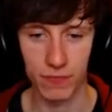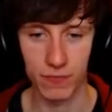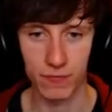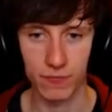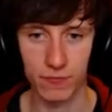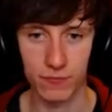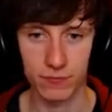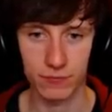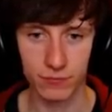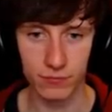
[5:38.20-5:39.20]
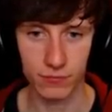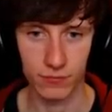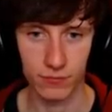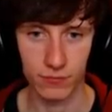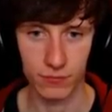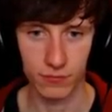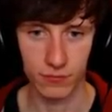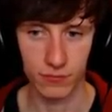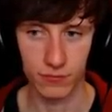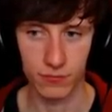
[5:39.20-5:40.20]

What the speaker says: (no one is talking)